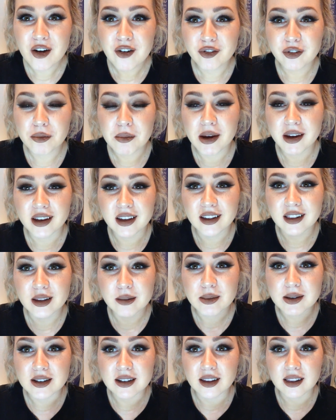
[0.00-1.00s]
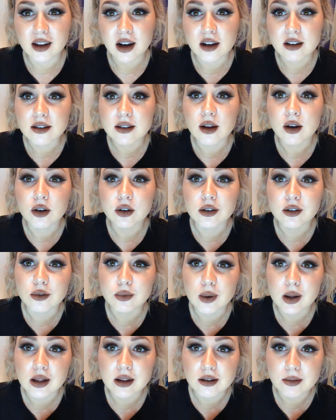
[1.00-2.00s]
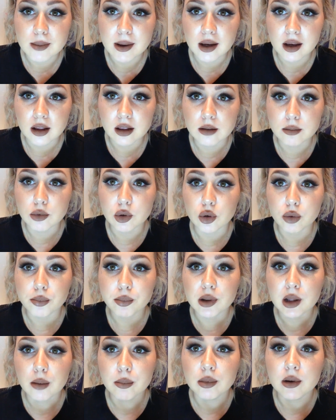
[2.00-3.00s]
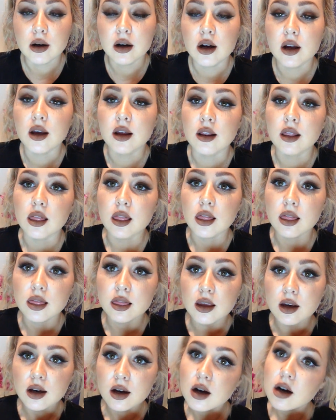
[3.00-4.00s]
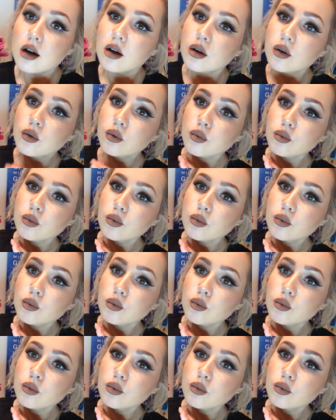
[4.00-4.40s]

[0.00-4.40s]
for making lipstick last longer, as well as making them look plumper and thicker.